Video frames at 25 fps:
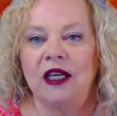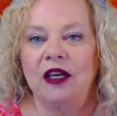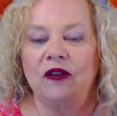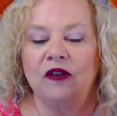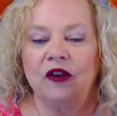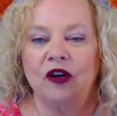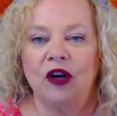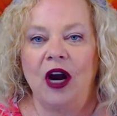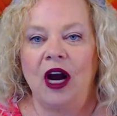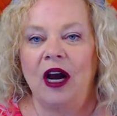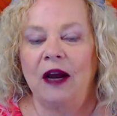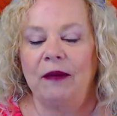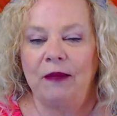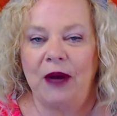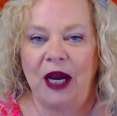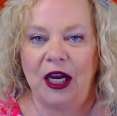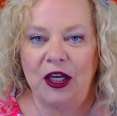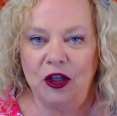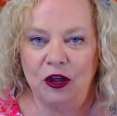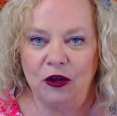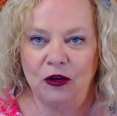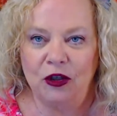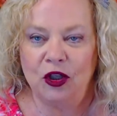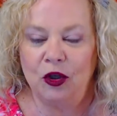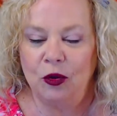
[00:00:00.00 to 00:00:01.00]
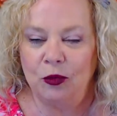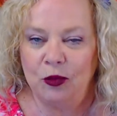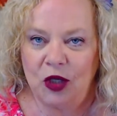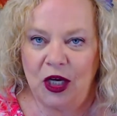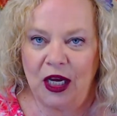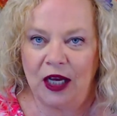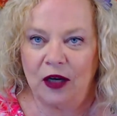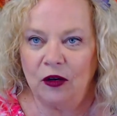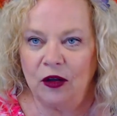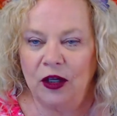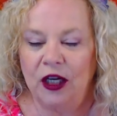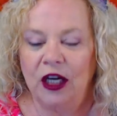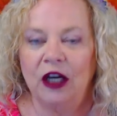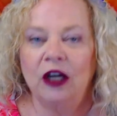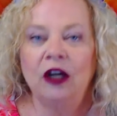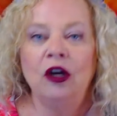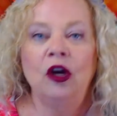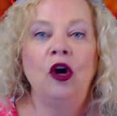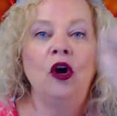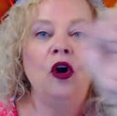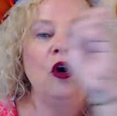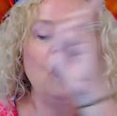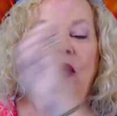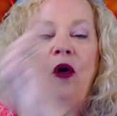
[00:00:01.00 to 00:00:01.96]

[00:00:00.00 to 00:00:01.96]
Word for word: either on my YouTube channel here